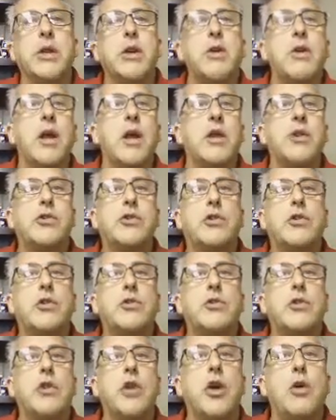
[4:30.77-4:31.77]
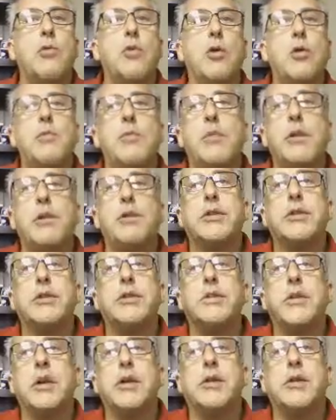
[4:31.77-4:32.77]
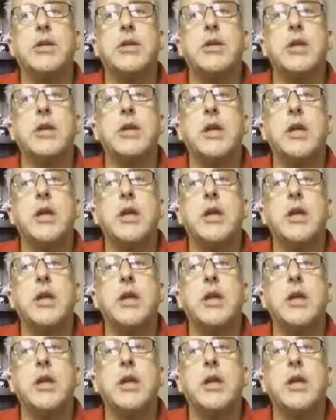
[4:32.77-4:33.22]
international, global, multi-domestic,